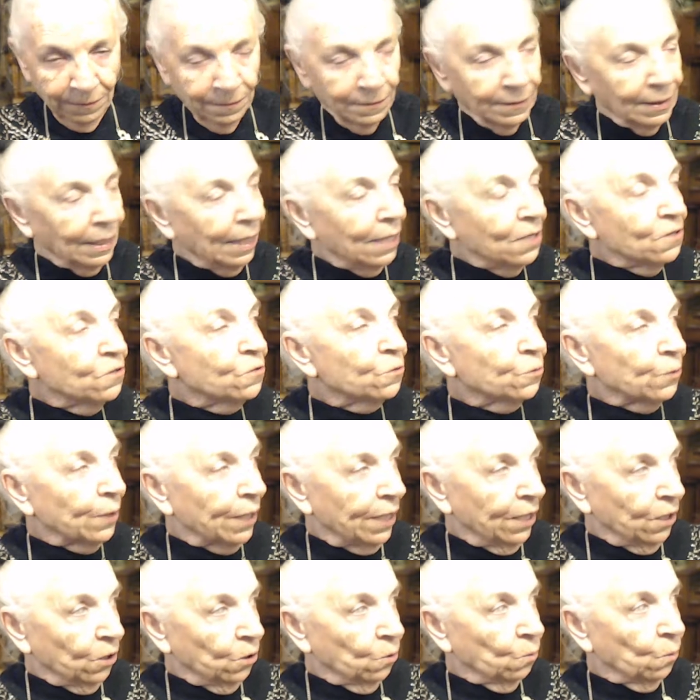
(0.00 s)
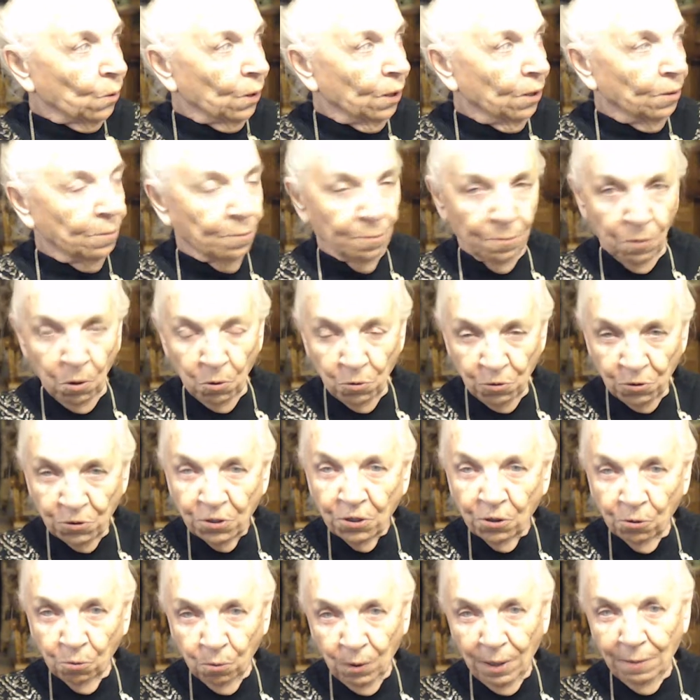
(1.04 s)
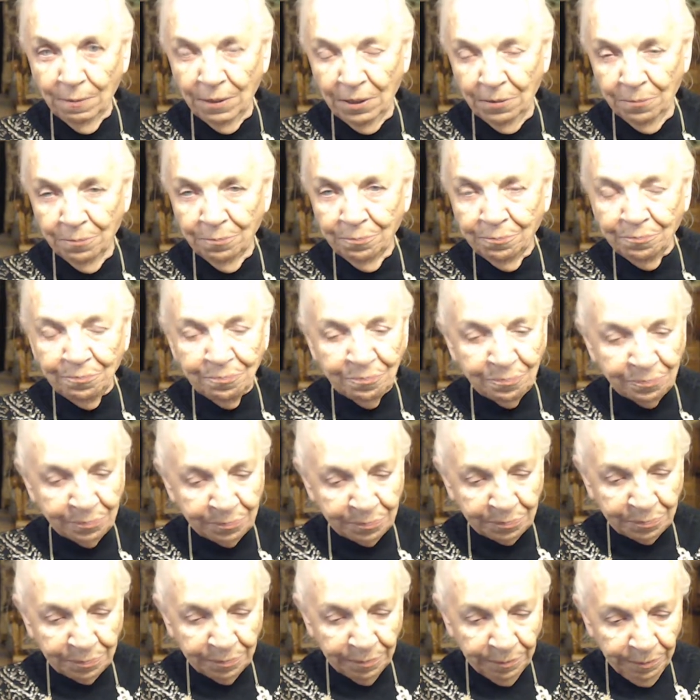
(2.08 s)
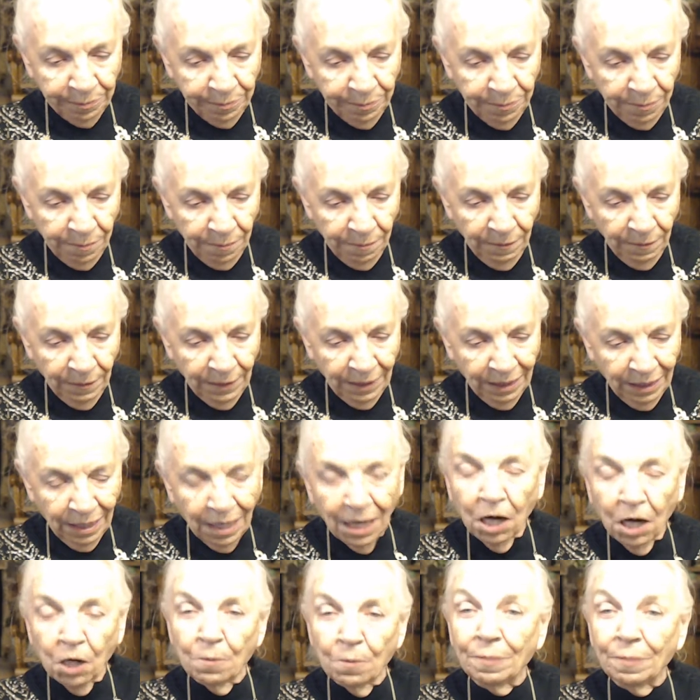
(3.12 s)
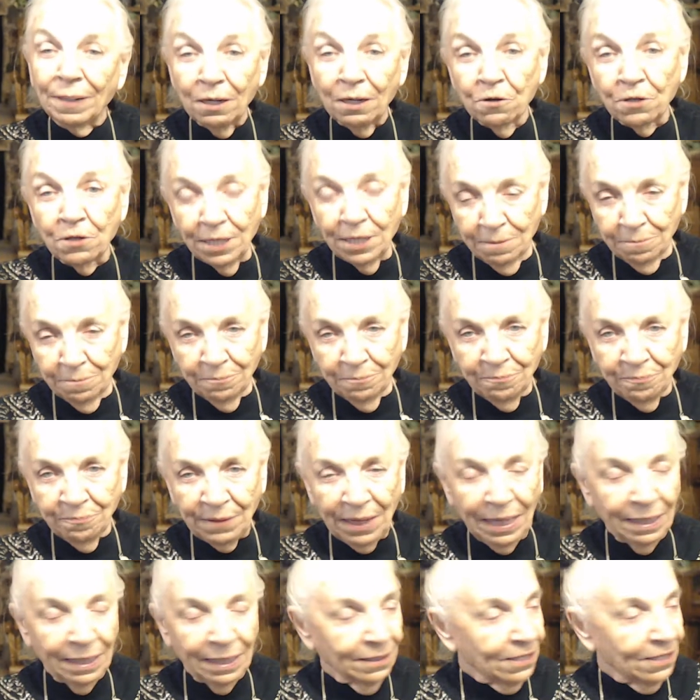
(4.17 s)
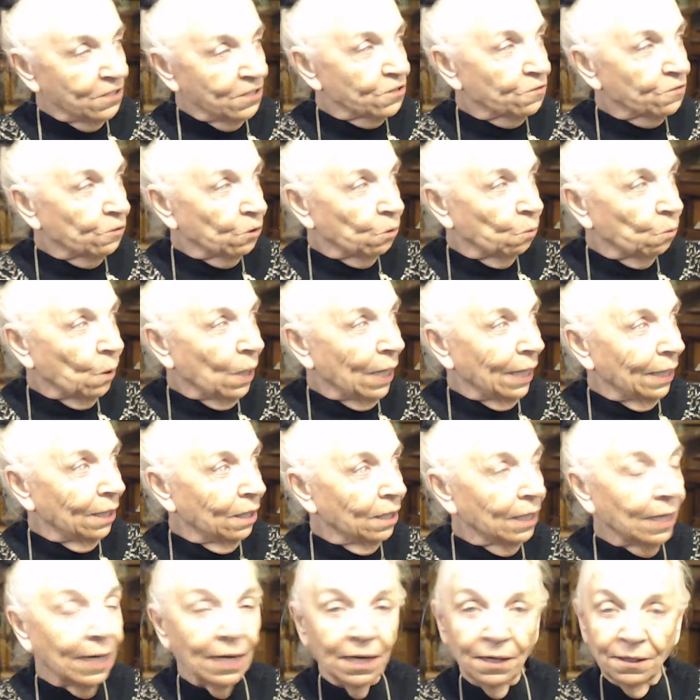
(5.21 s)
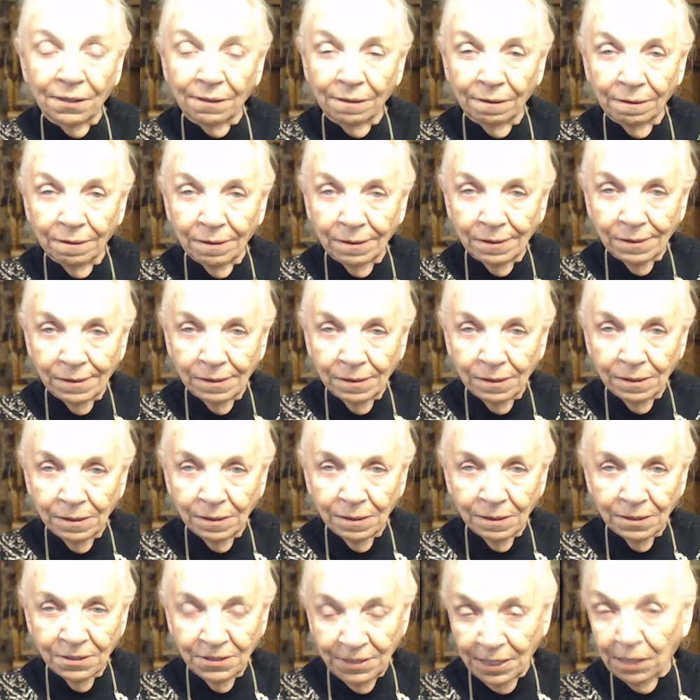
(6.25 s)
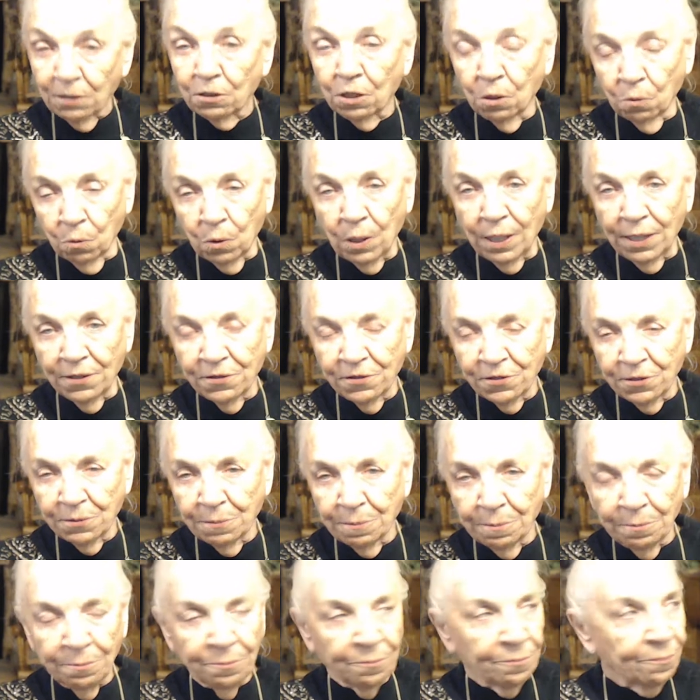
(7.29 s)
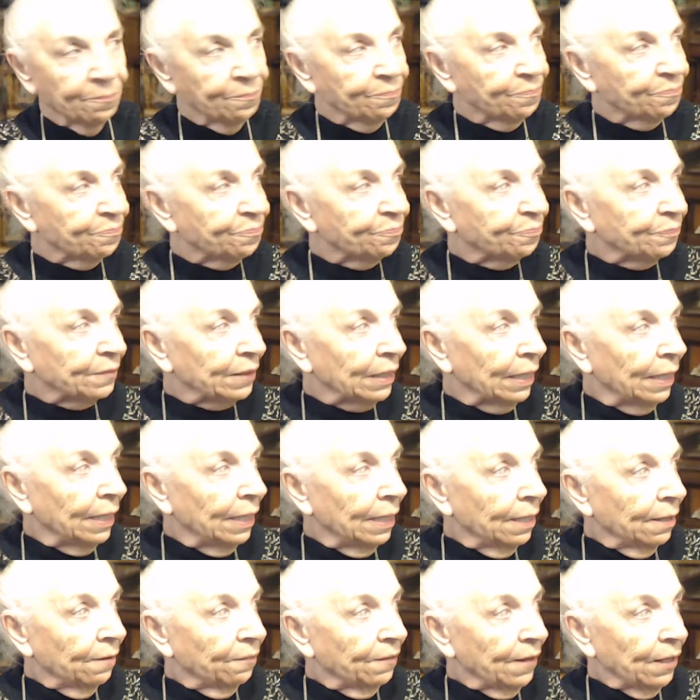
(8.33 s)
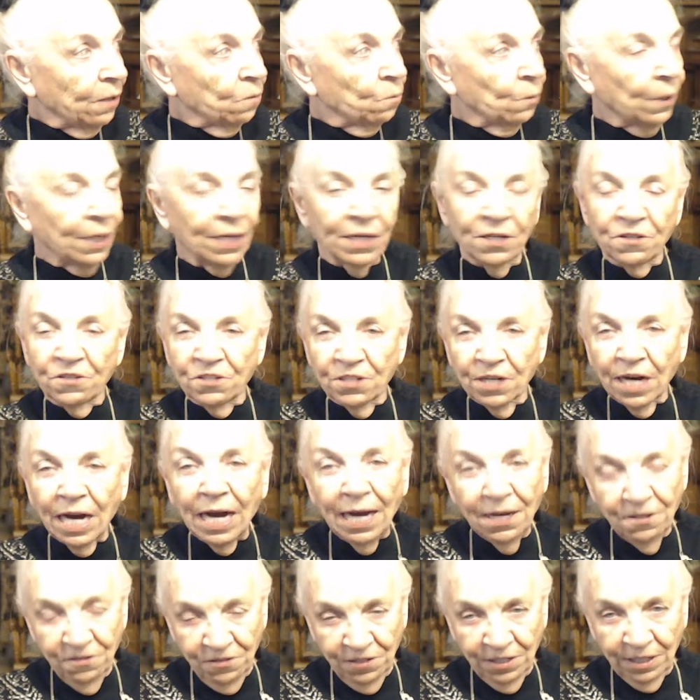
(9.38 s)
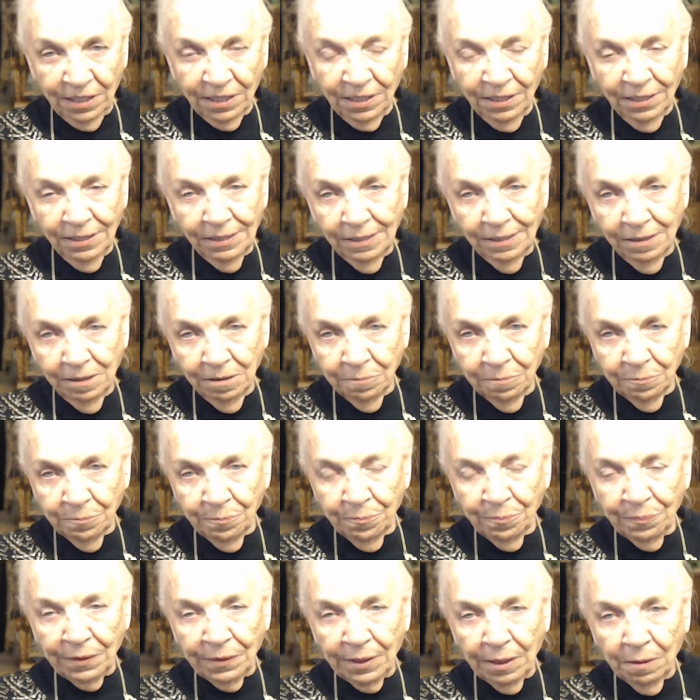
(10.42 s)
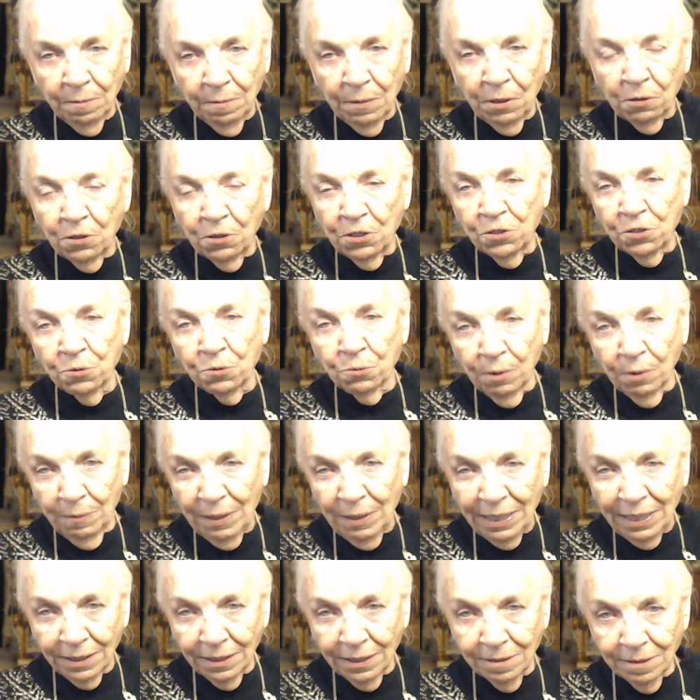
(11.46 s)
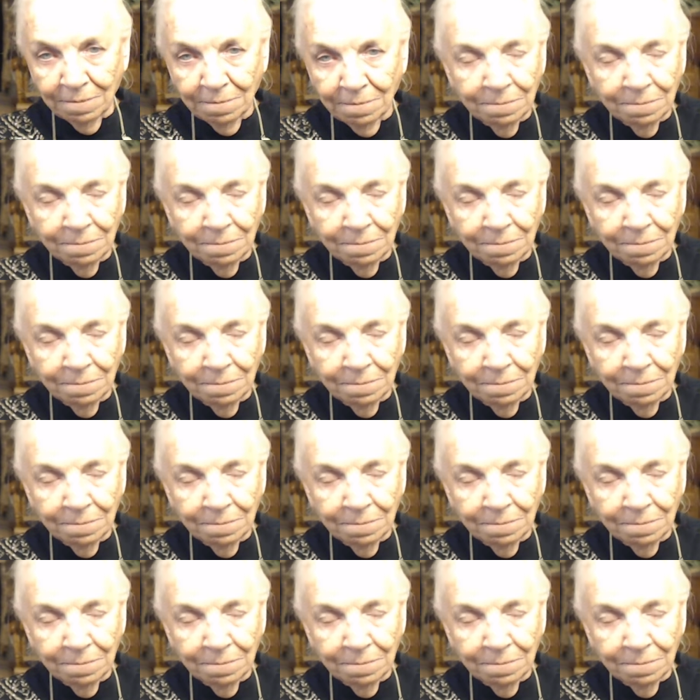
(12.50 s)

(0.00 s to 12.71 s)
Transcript: history here where most of the women are barren, at least for a while, and Sarah was. Then we get to Isaac, marries Rebecca.